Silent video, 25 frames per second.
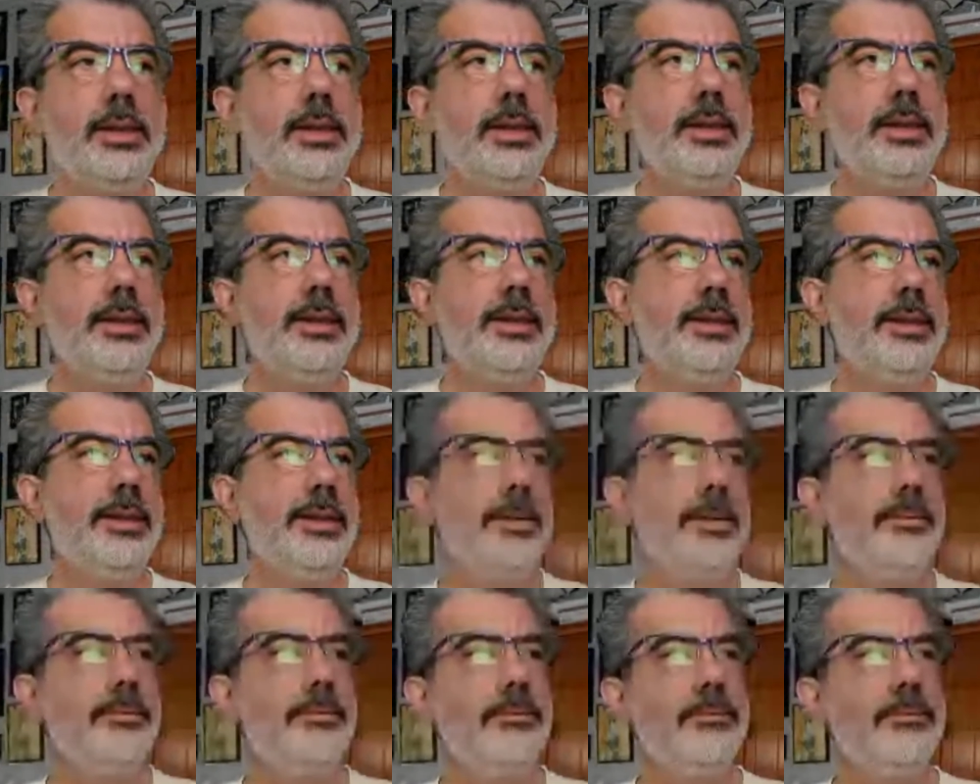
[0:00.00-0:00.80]

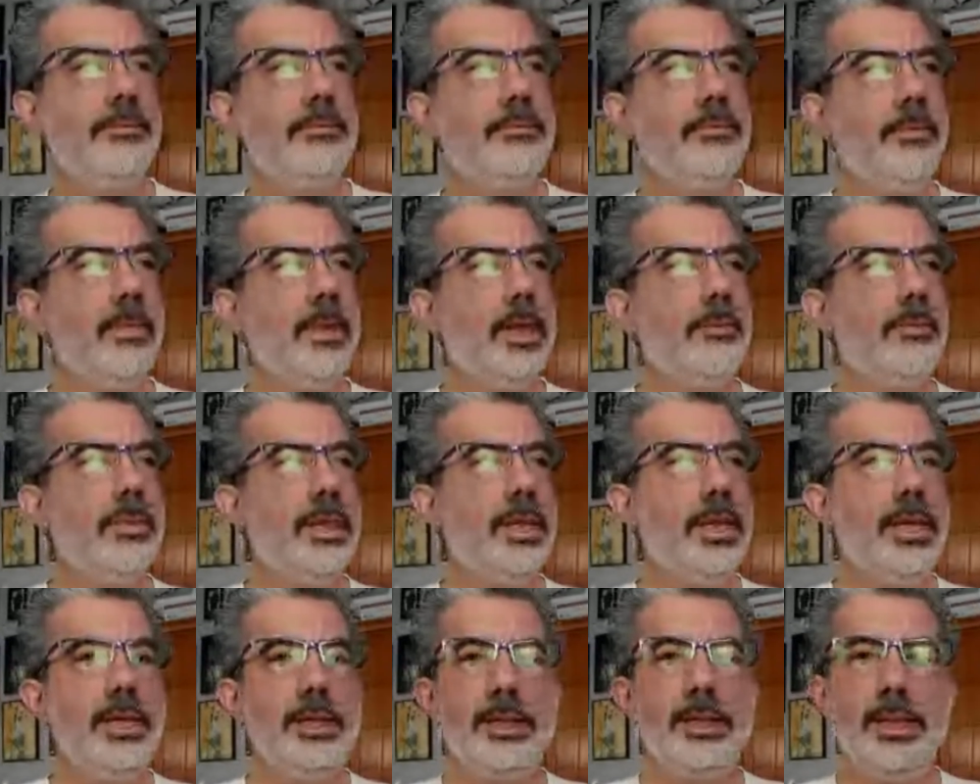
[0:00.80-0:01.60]

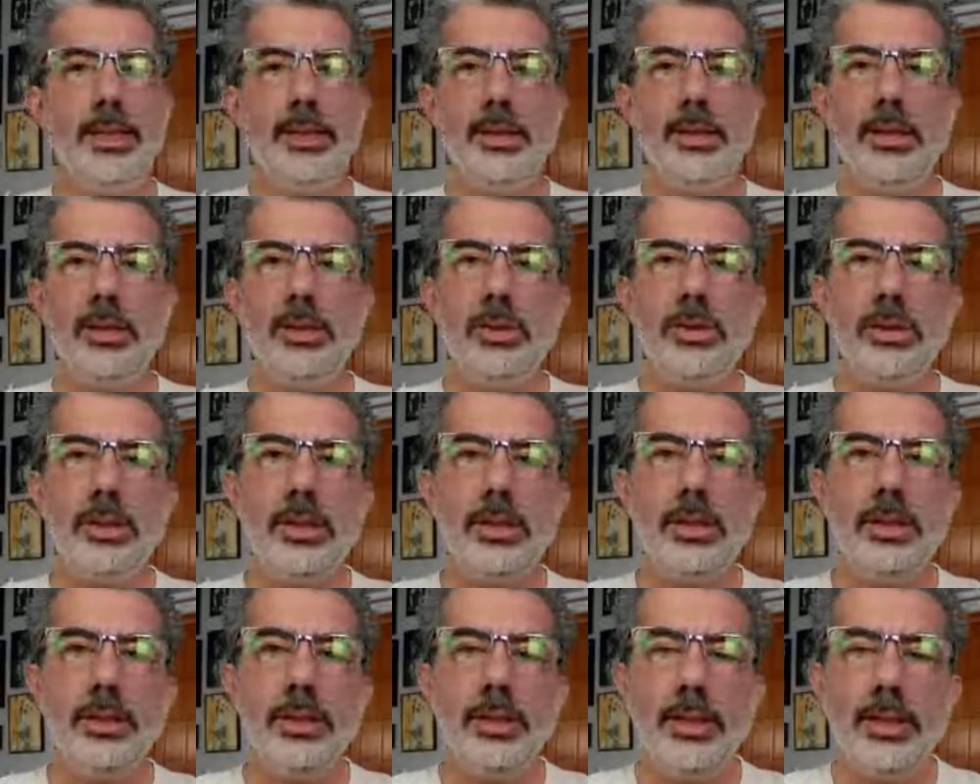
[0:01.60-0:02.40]
But I tend to
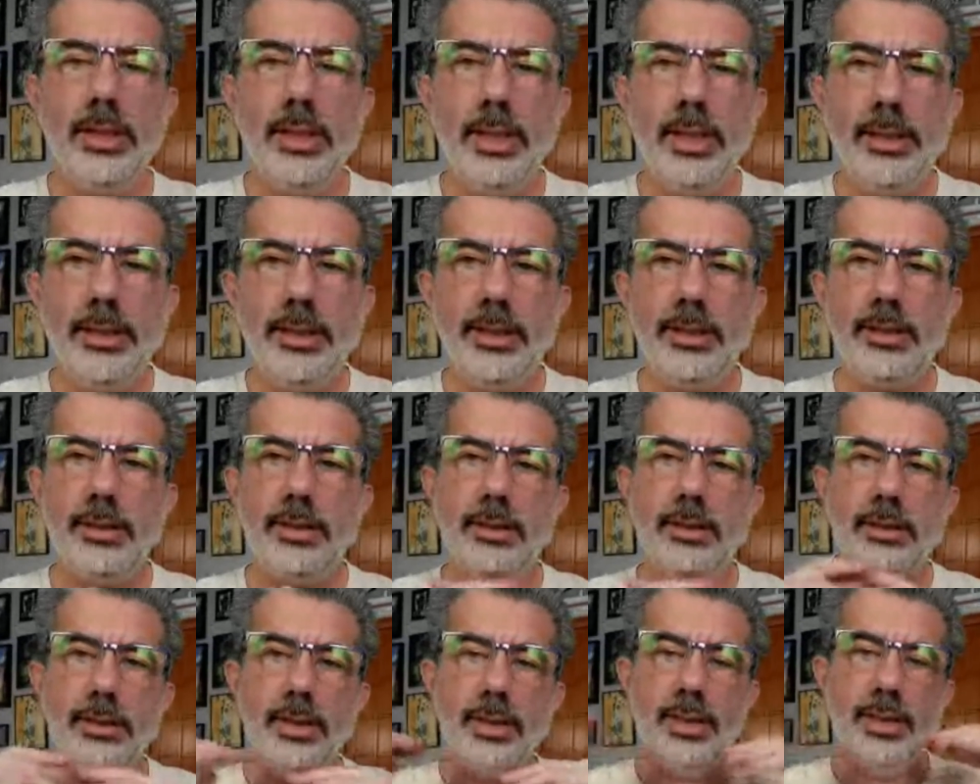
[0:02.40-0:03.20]
look.
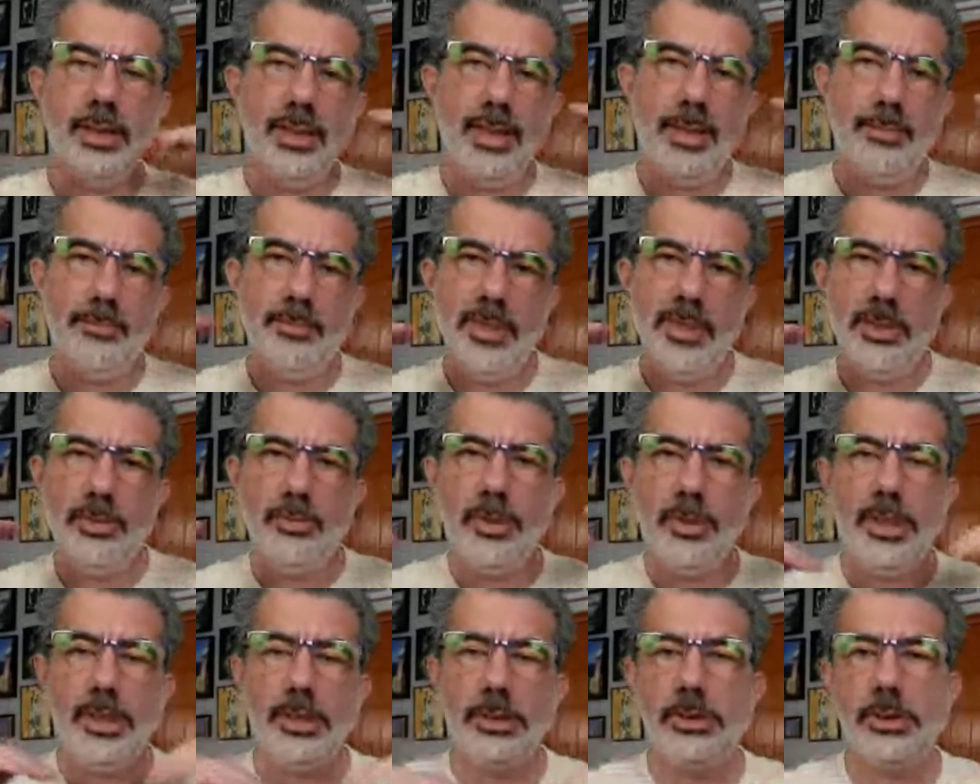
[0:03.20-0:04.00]
Like in that
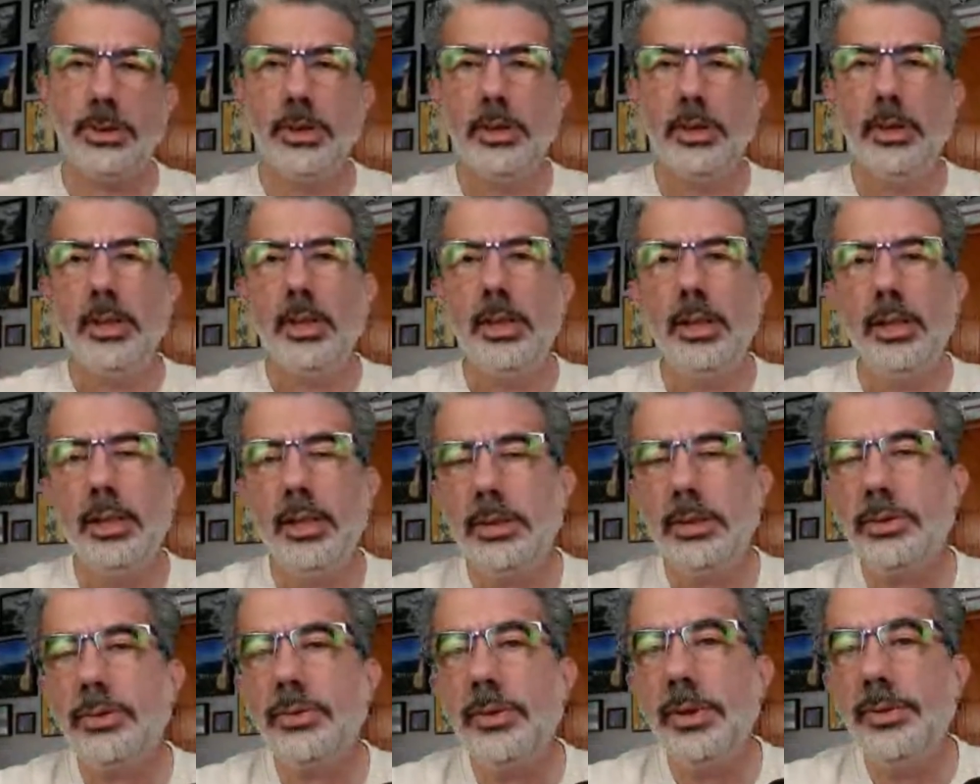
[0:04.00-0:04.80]
mid-range
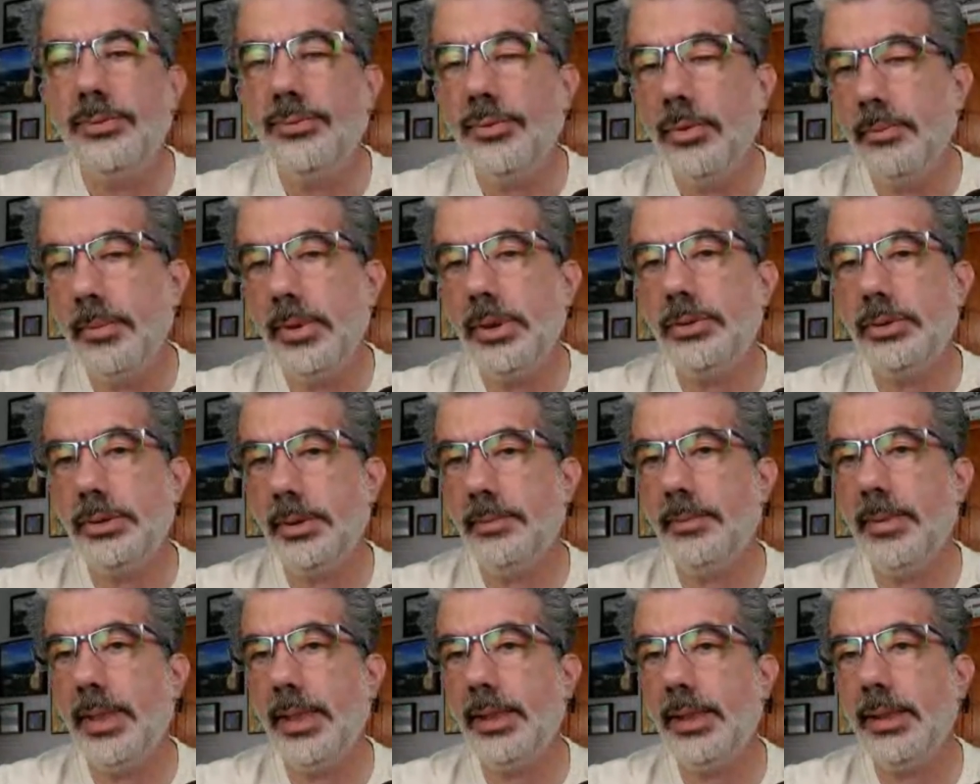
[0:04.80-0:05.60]
luxury for most of
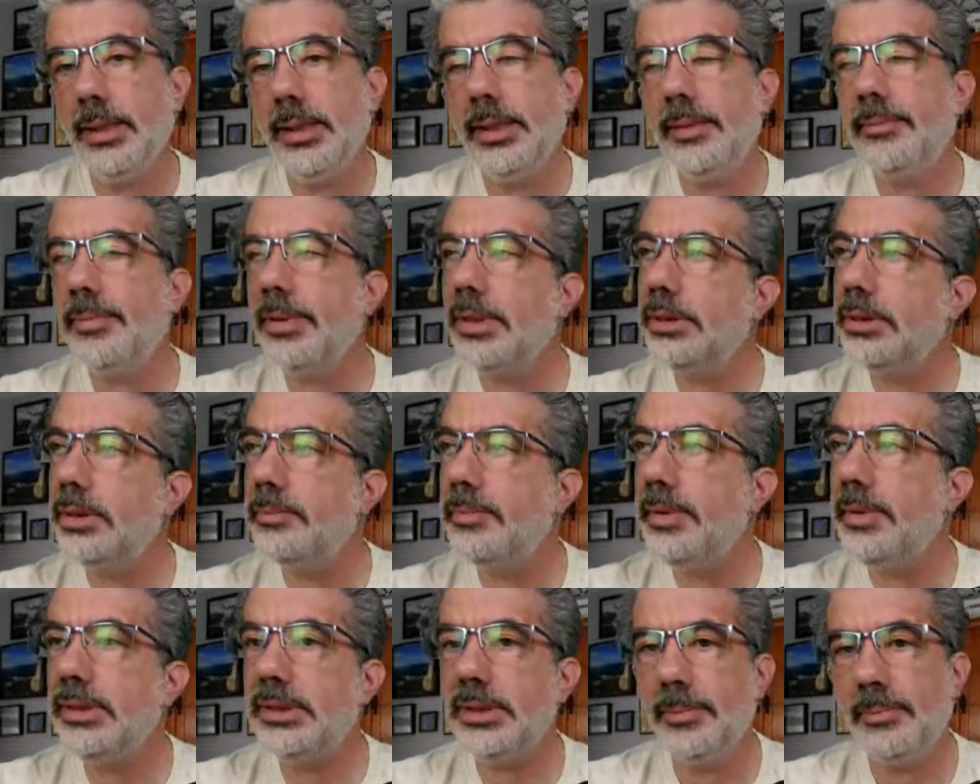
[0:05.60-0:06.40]
my clients, because you'd
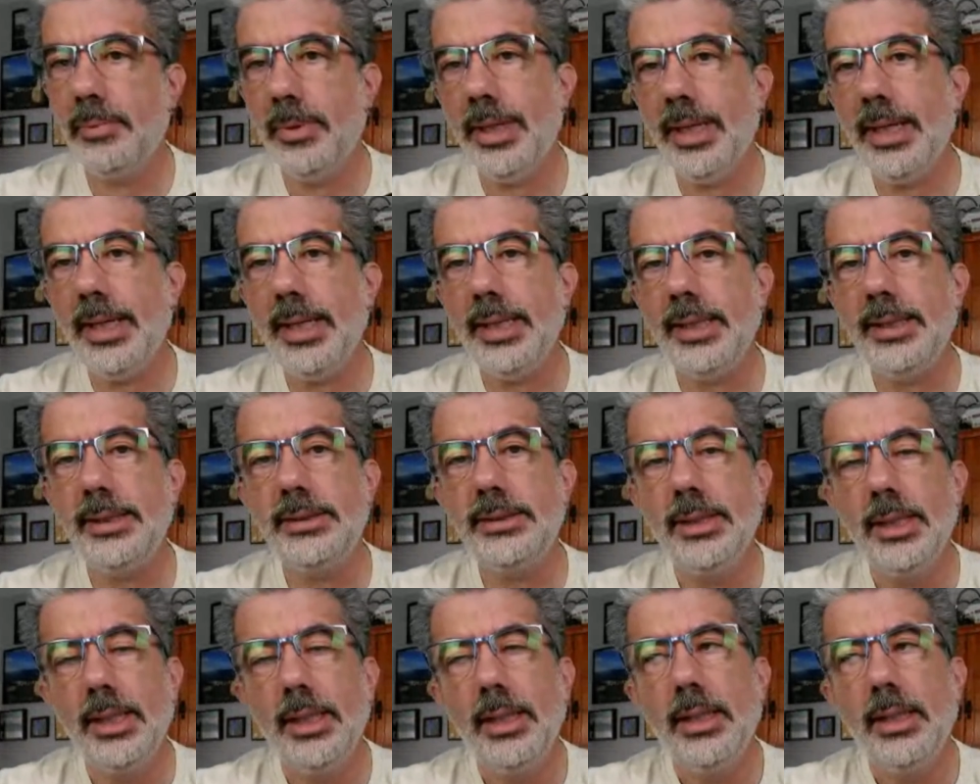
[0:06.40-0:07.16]
be surprised,